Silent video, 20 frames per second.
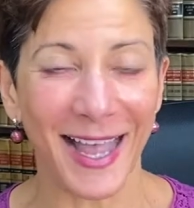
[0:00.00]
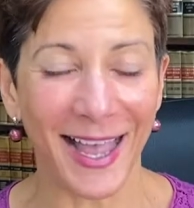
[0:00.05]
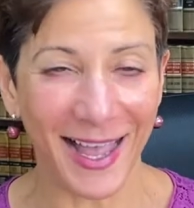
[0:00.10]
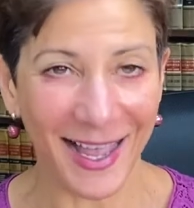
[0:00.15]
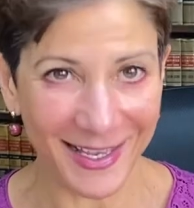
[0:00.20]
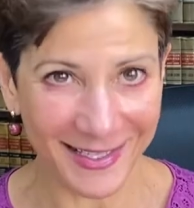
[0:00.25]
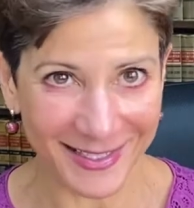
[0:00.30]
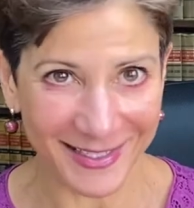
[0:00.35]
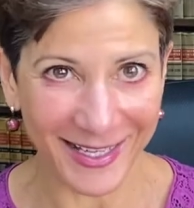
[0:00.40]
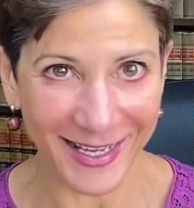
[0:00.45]

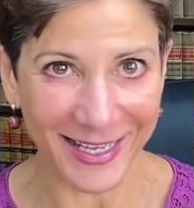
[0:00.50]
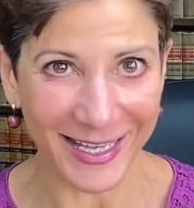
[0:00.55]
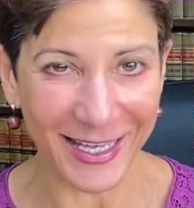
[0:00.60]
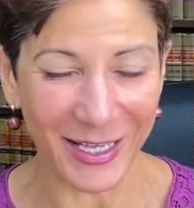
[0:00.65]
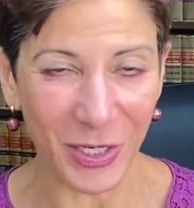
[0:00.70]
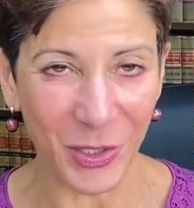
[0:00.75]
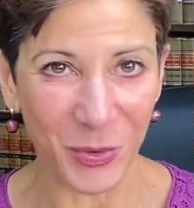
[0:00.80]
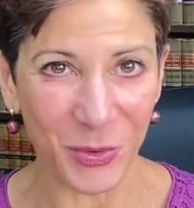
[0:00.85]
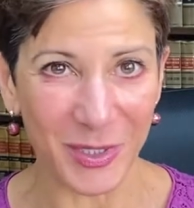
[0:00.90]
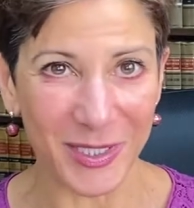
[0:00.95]
as the
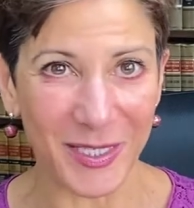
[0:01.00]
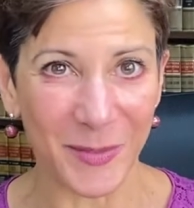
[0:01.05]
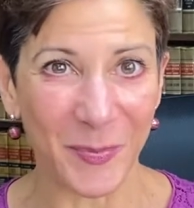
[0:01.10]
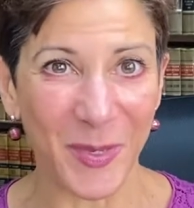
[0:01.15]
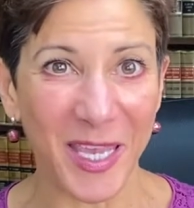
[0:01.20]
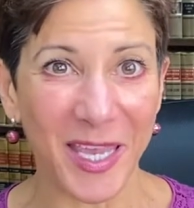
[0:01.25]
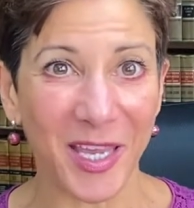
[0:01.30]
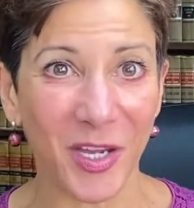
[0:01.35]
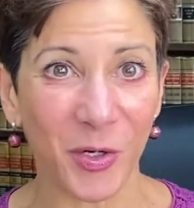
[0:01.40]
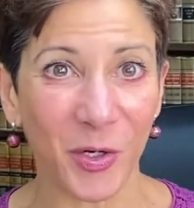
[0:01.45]
keynote
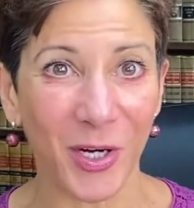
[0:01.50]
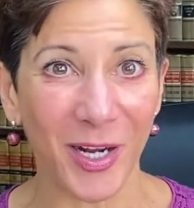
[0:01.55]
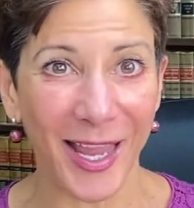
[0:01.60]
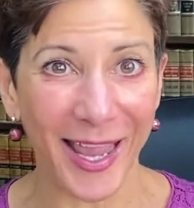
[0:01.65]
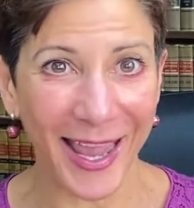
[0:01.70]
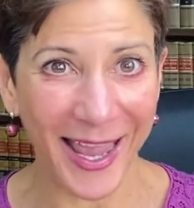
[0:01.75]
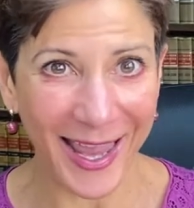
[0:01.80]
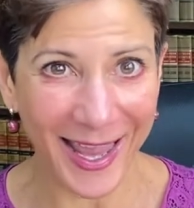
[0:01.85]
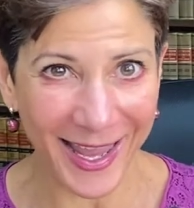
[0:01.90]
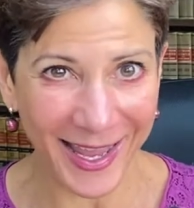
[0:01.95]
speaker
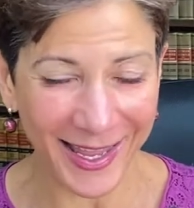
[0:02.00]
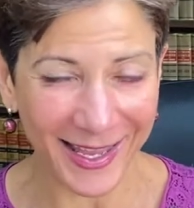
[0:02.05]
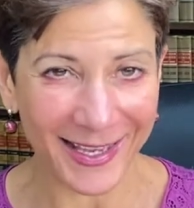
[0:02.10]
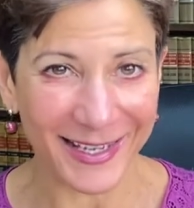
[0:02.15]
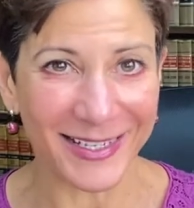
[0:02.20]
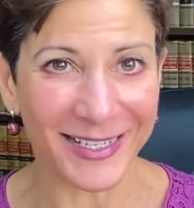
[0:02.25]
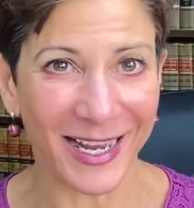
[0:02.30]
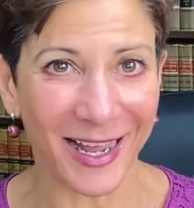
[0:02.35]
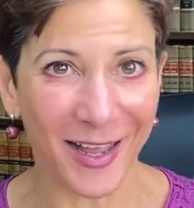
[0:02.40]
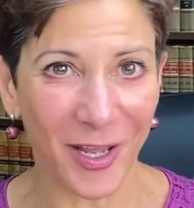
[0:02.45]

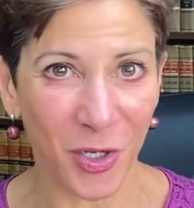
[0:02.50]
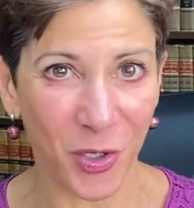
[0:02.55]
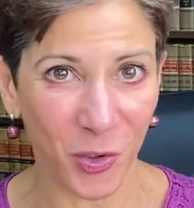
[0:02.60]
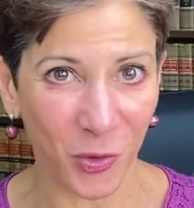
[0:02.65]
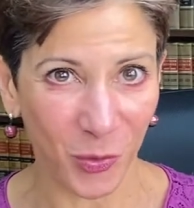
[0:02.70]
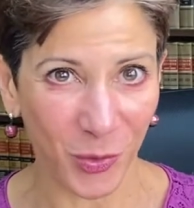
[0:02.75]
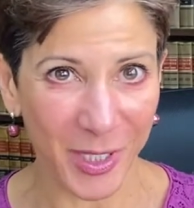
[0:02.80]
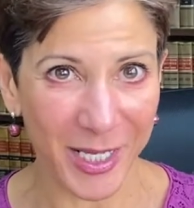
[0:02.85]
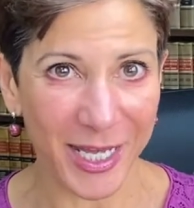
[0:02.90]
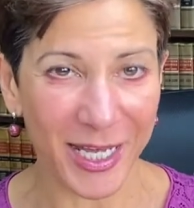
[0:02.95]
and
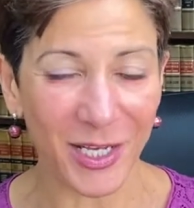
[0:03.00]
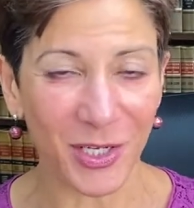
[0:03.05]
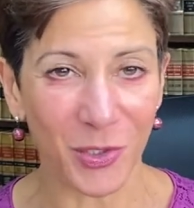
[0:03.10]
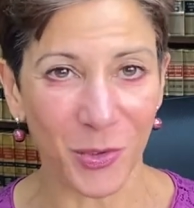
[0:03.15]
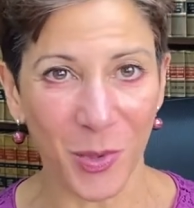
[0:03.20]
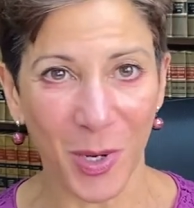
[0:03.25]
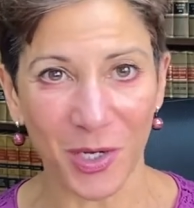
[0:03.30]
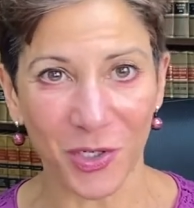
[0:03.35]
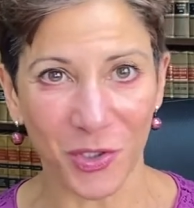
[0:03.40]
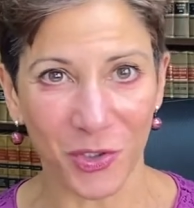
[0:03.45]
agreed
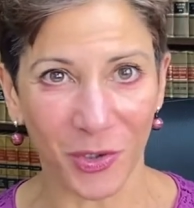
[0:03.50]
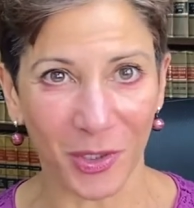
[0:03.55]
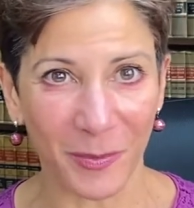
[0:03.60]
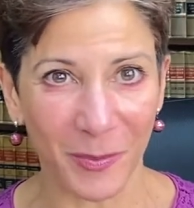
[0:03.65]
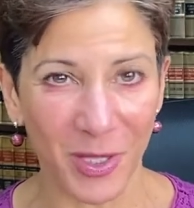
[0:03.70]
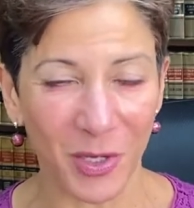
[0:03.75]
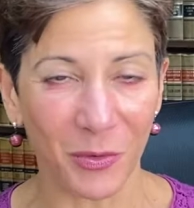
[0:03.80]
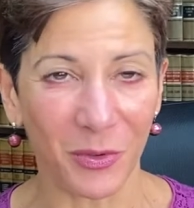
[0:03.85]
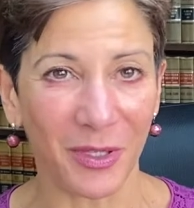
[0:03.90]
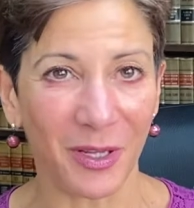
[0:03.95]
to actually
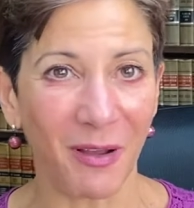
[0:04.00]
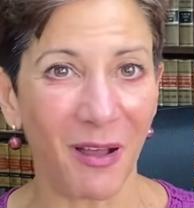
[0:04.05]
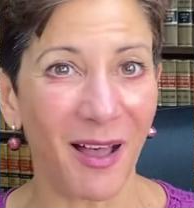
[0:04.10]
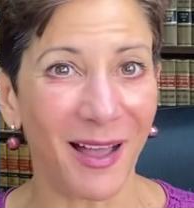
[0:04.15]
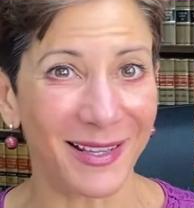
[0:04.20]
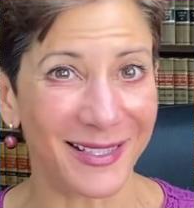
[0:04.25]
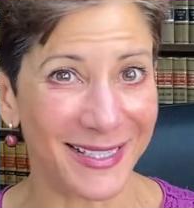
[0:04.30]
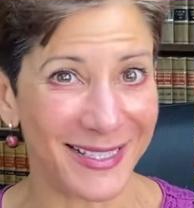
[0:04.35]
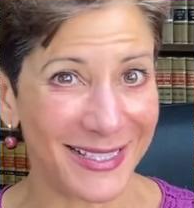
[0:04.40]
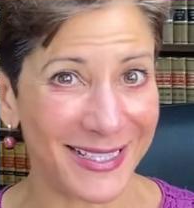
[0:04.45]
be on the
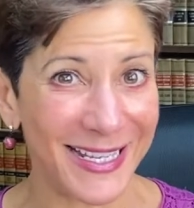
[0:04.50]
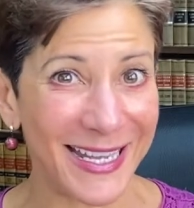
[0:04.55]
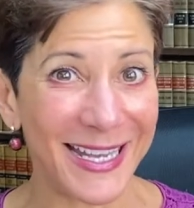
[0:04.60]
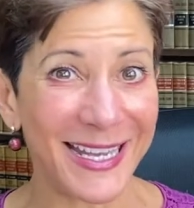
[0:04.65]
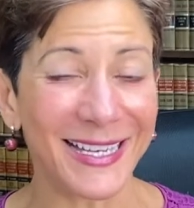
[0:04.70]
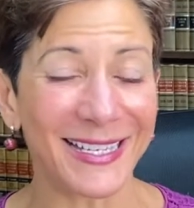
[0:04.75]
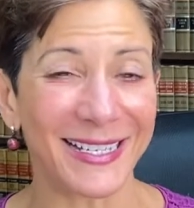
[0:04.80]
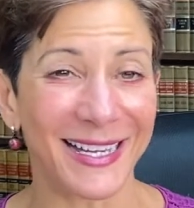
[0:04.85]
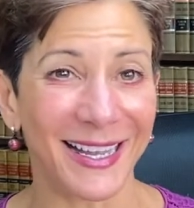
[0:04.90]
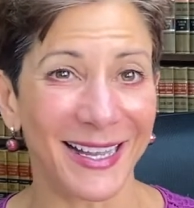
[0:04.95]
hot
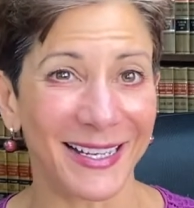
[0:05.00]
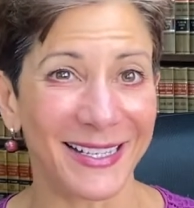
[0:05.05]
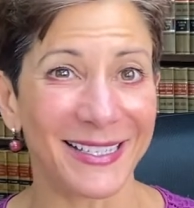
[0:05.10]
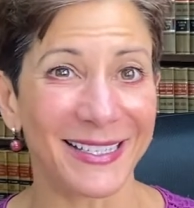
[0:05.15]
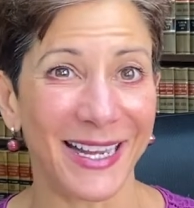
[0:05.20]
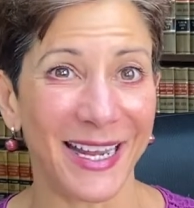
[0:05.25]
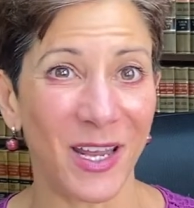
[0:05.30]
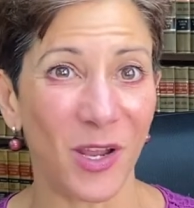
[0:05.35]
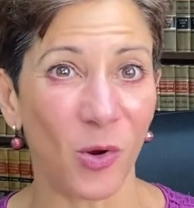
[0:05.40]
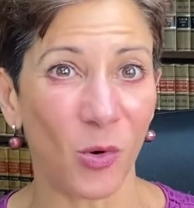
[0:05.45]
seat
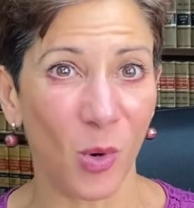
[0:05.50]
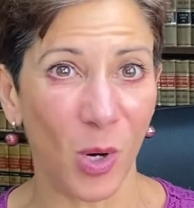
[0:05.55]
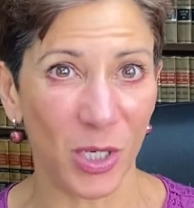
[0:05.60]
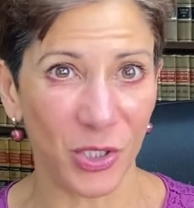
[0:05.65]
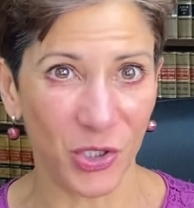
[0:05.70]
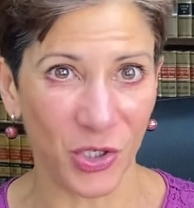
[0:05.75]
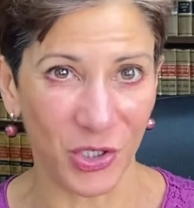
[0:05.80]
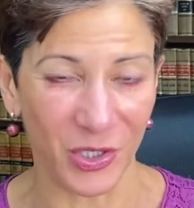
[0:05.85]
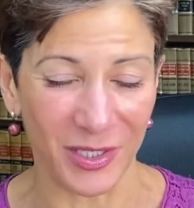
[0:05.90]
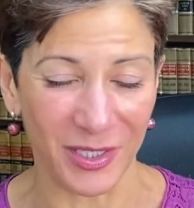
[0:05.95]
and take
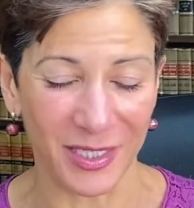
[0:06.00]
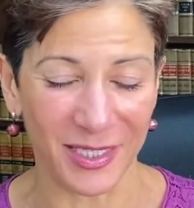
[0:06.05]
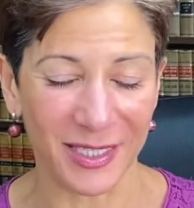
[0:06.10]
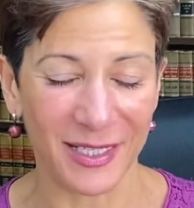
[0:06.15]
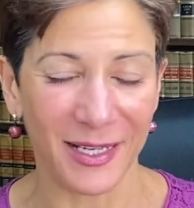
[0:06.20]
questions.